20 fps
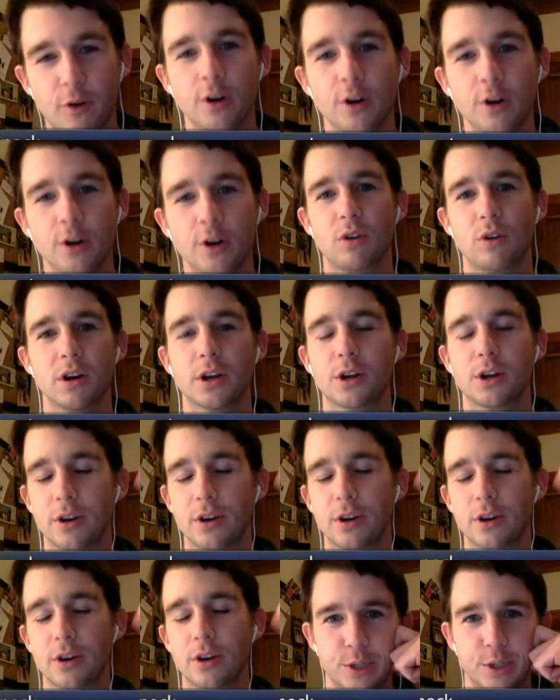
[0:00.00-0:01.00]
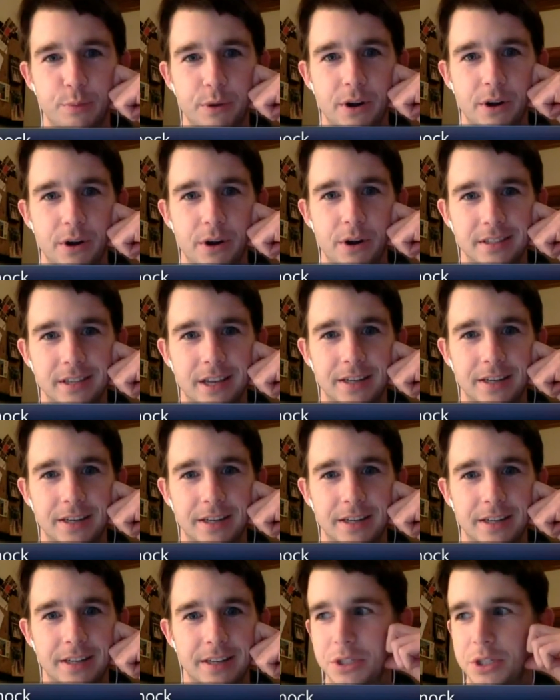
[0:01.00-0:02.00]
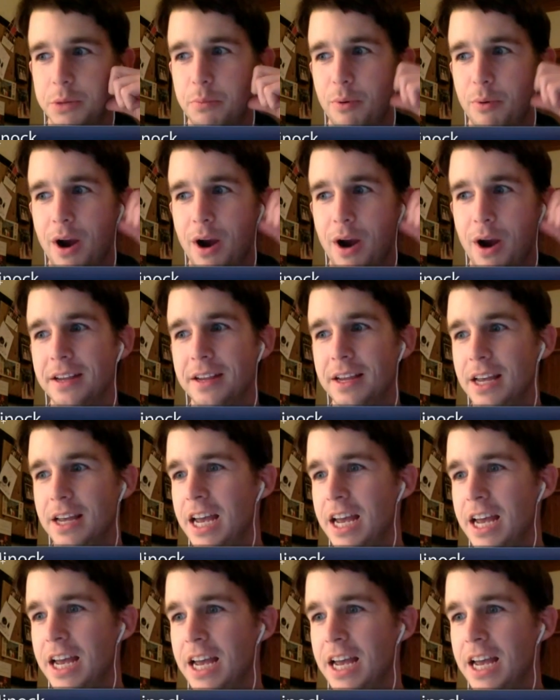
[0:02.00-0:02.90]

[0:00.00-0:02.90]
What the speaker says: the first one to create an experience that day, wasn't he, Brad?